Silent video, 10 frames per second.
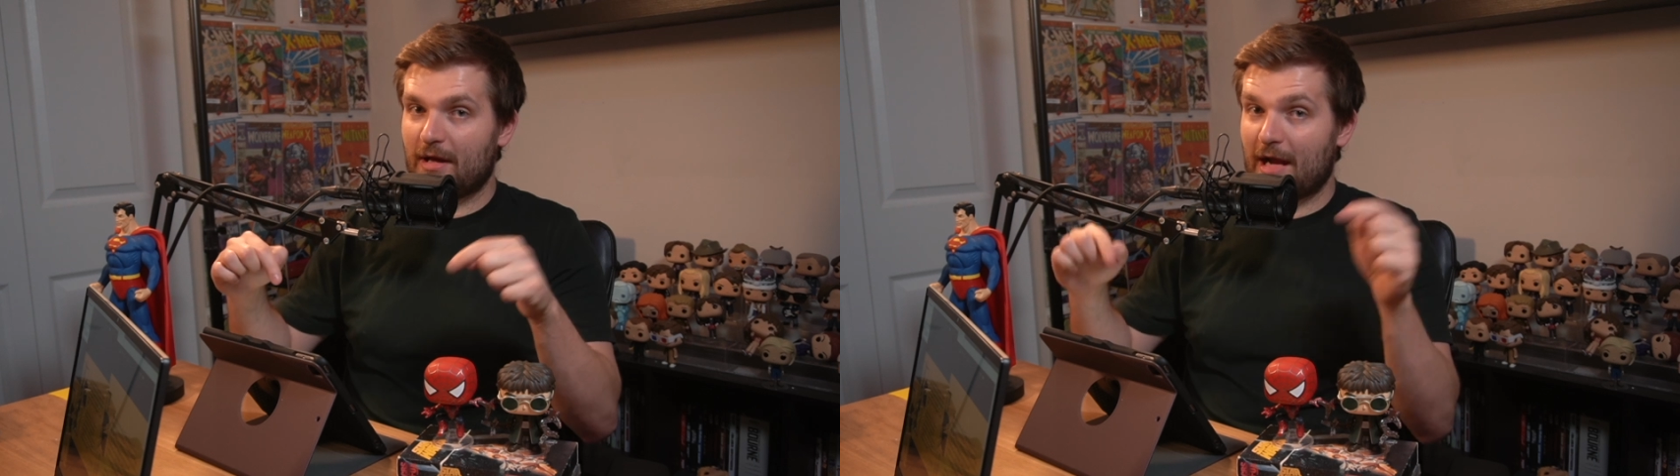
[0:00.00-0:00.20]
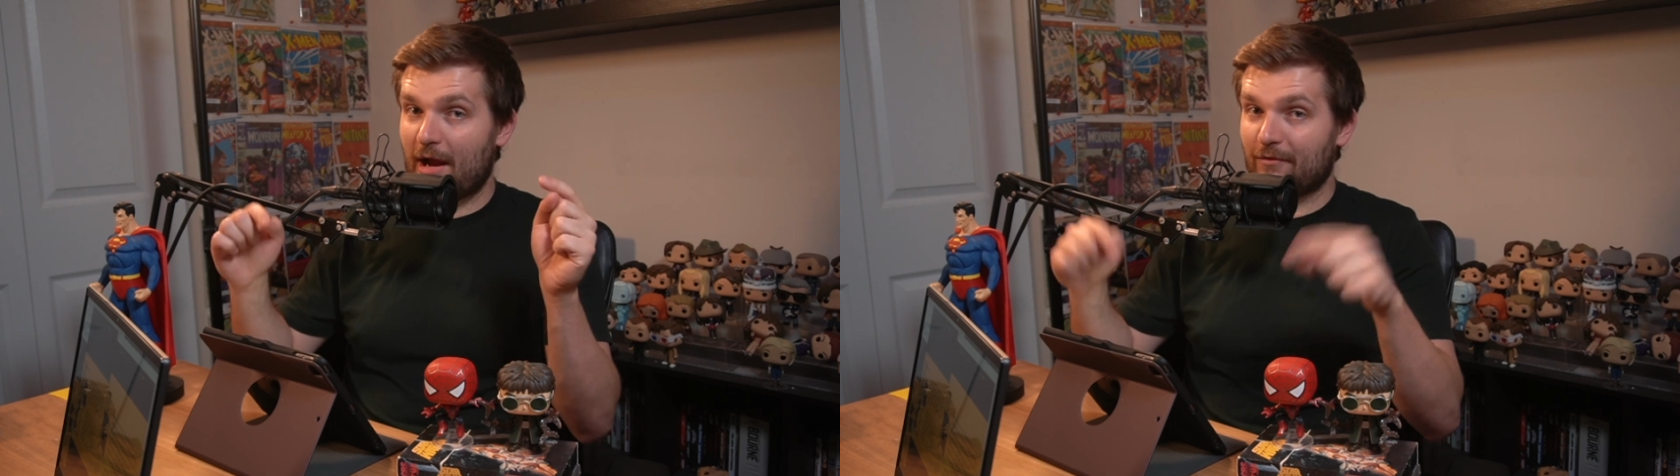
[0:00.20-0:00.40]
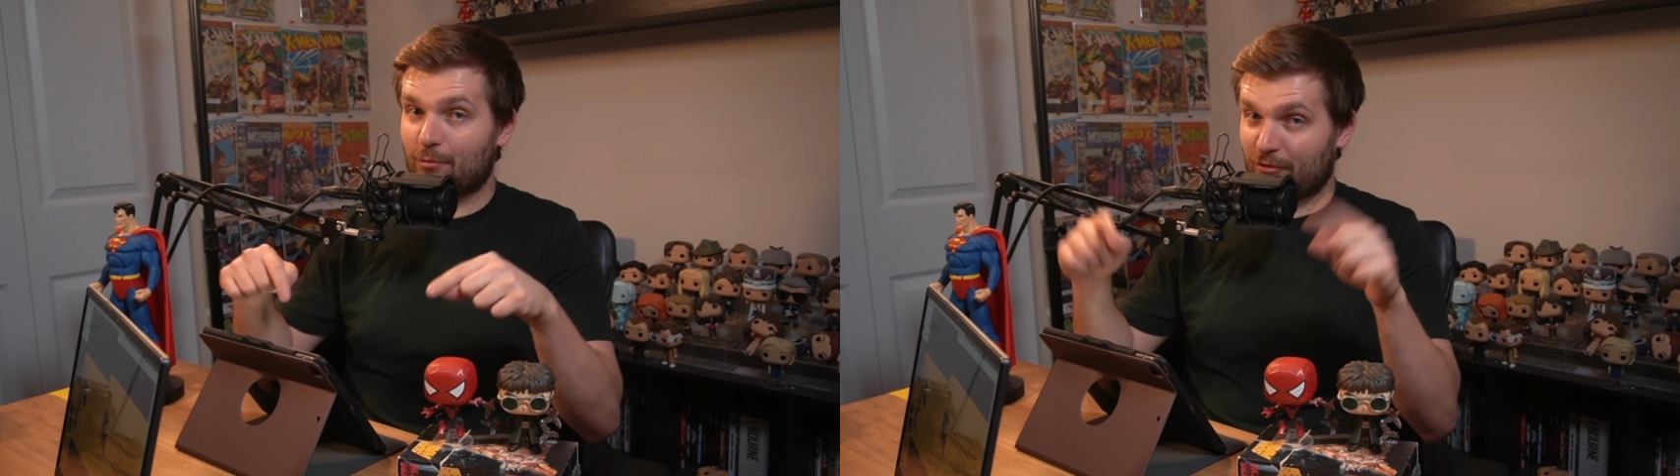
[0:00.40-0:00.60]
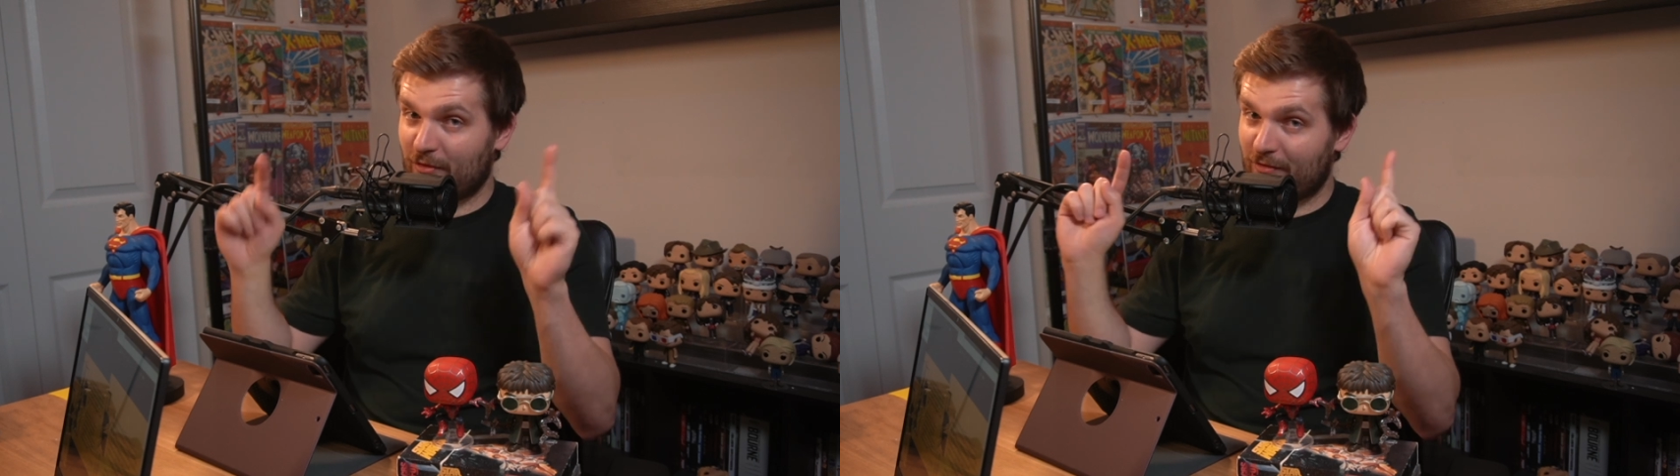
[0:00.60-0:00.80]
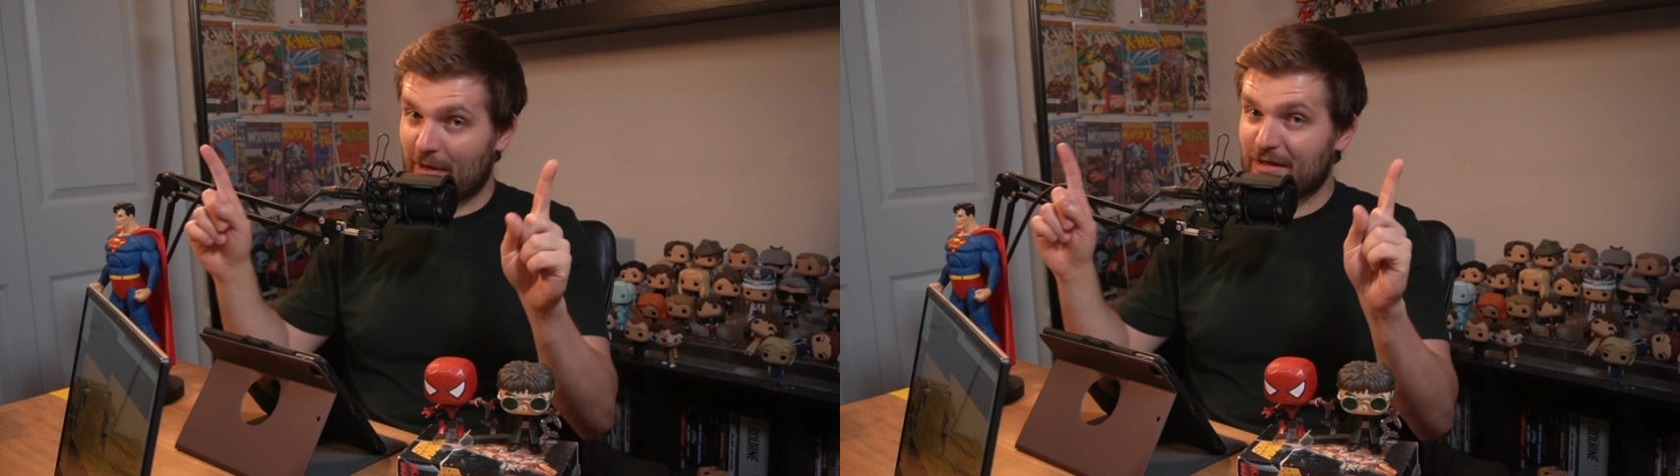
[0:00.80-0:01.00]
and I have
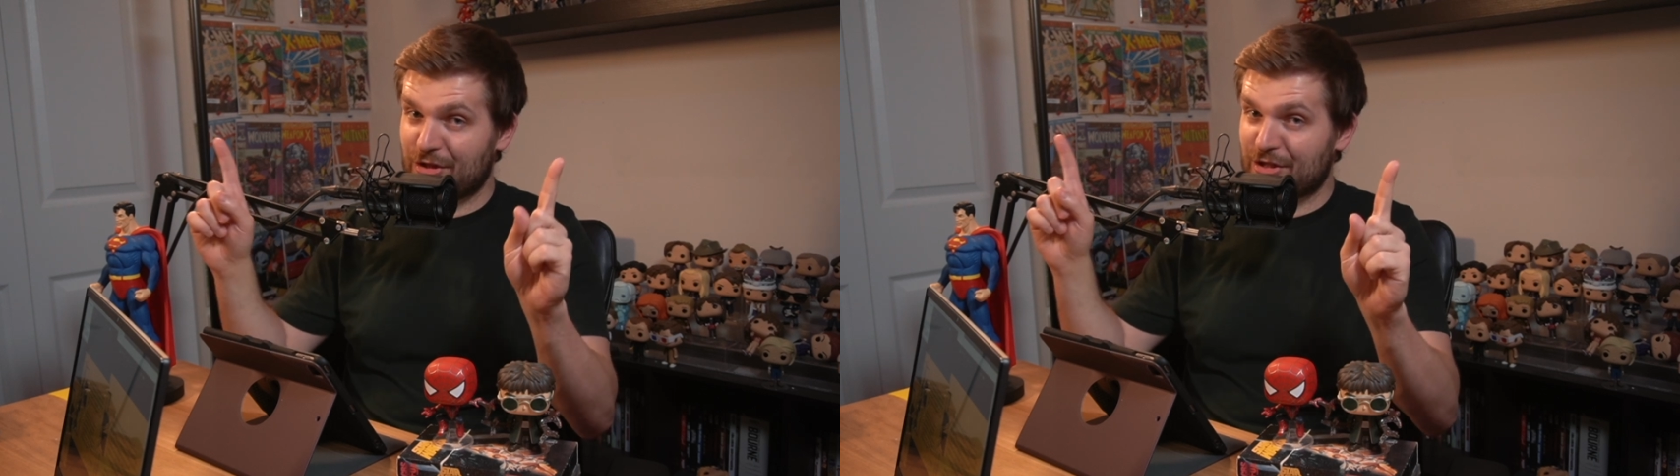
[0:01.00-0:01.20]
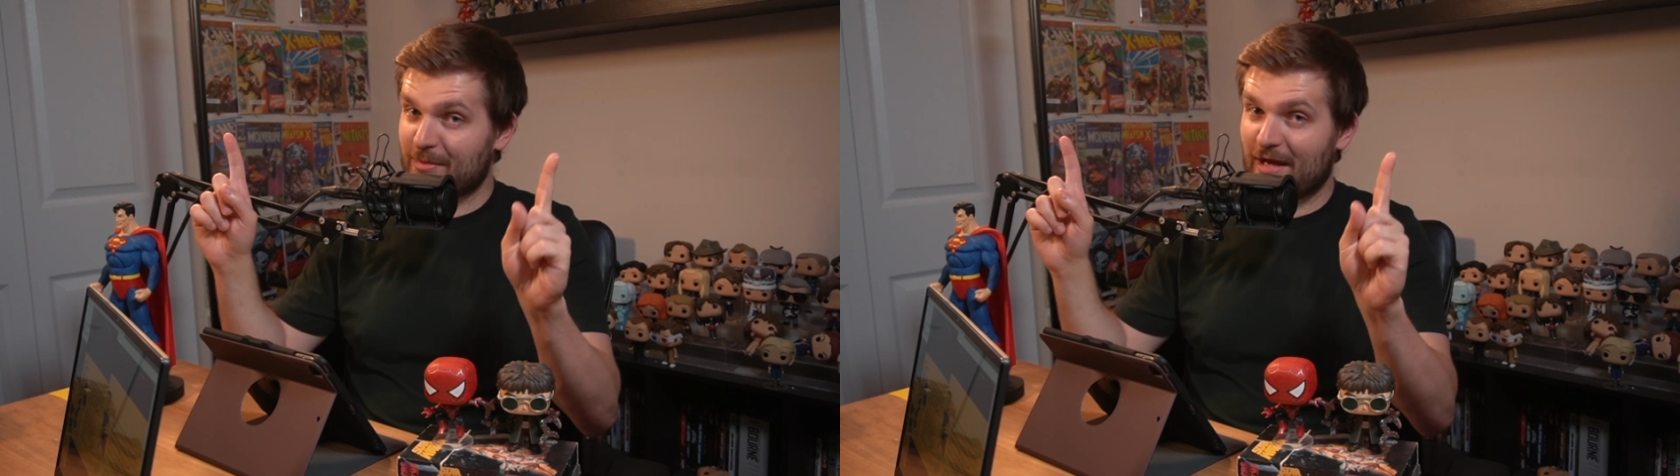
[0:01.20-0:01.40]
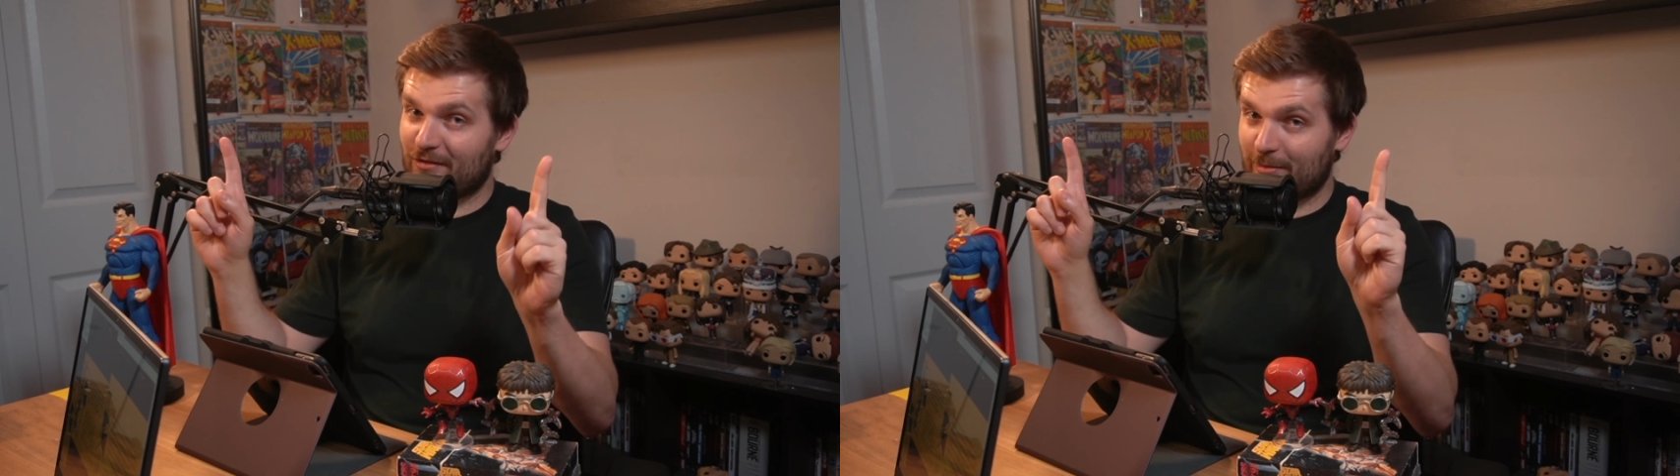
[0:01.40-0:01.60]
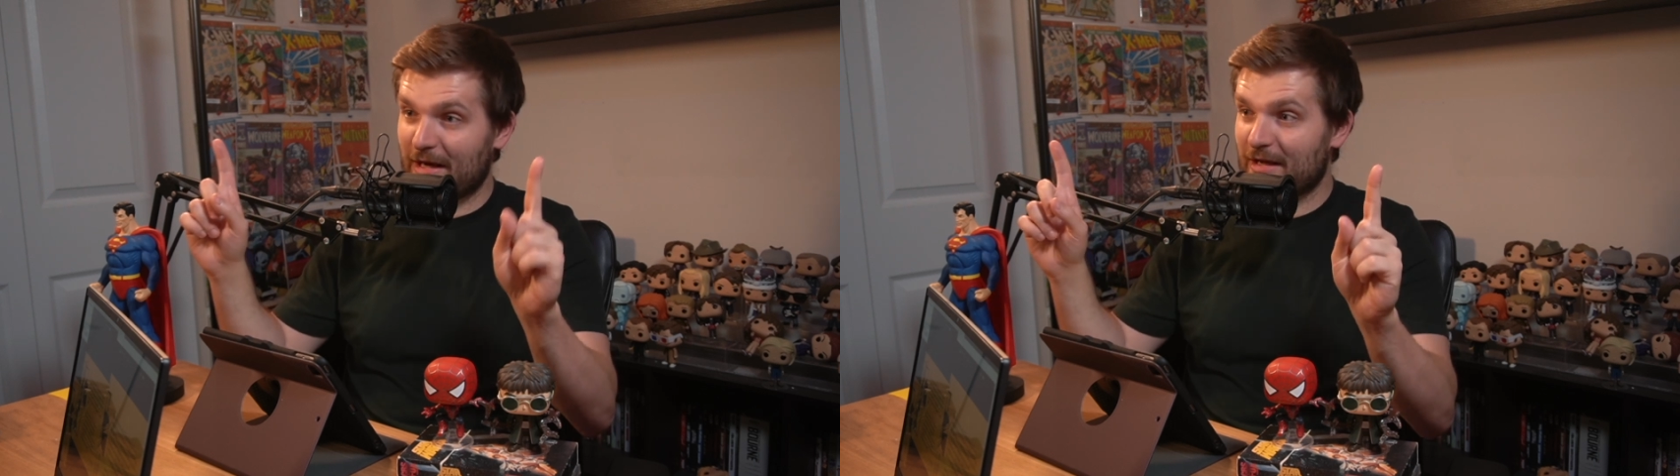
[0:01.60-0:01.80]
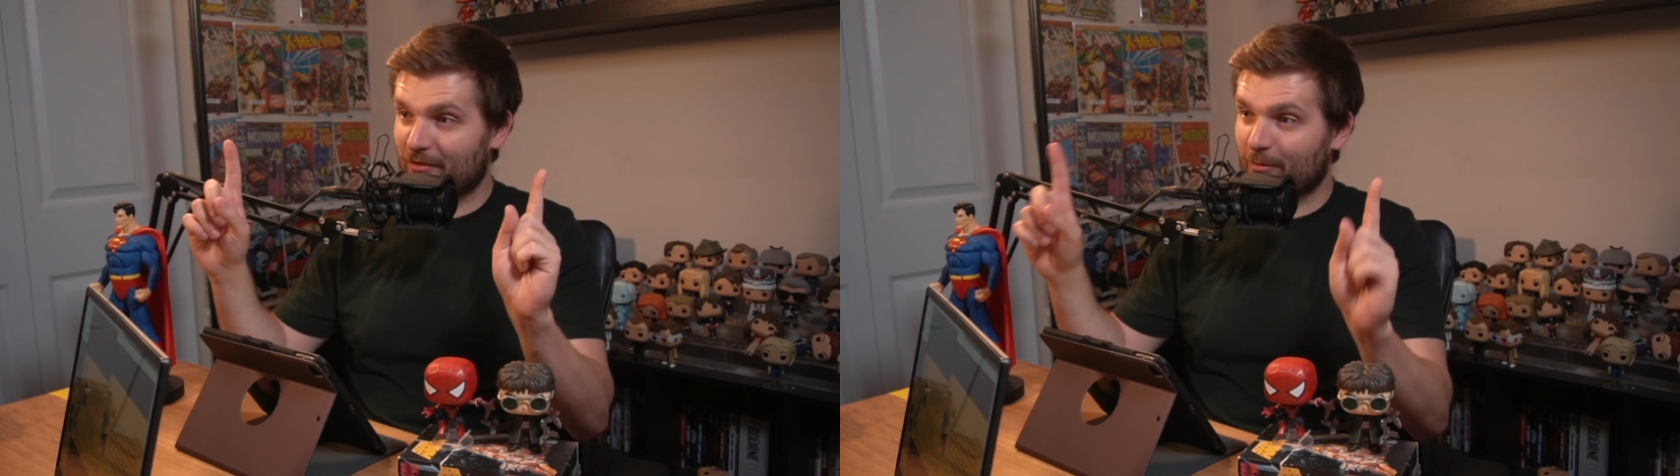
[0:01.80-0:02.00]
reserved the right to change my answer
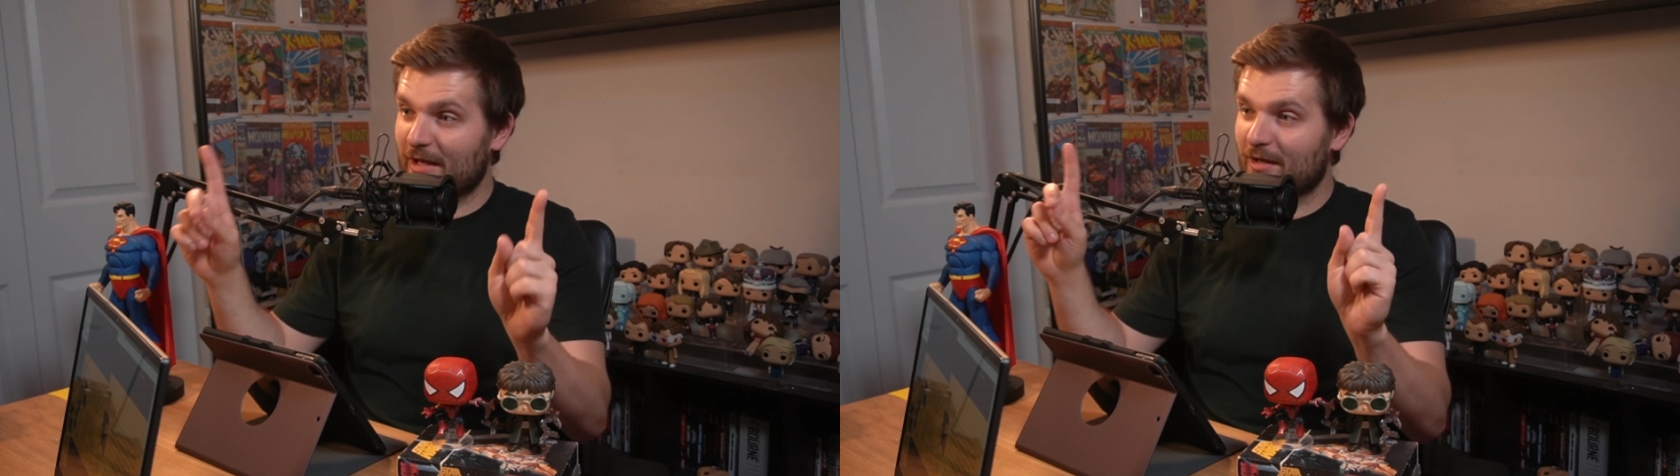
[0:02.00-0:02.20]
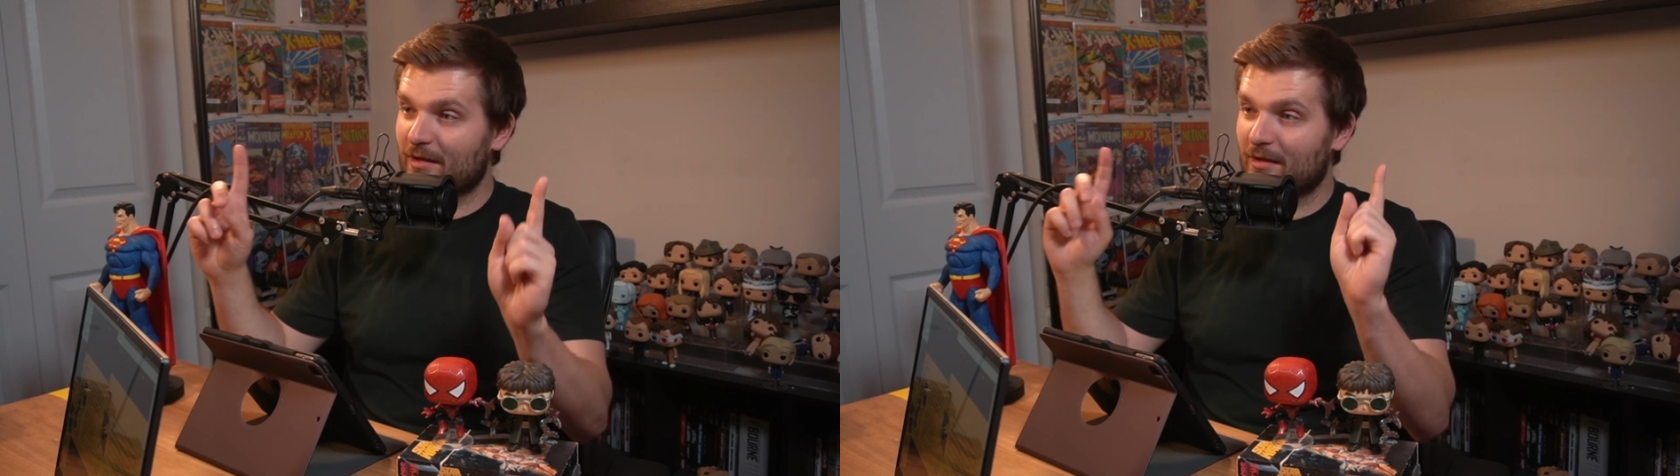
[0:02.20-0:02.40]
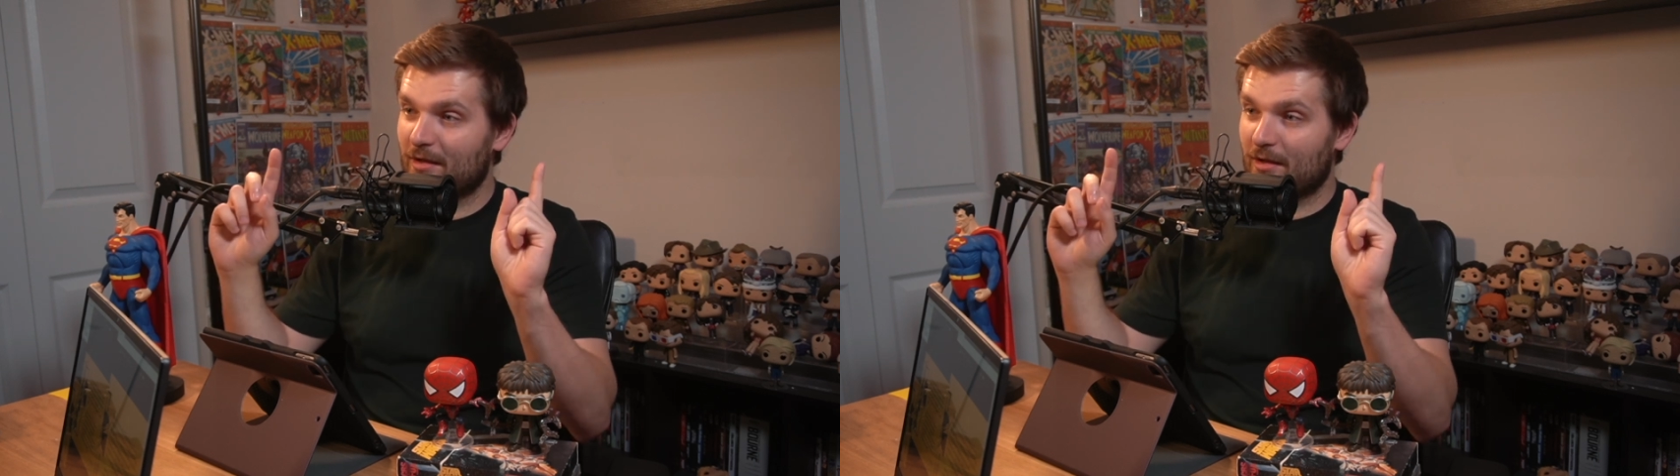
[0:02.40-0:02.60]
by next week?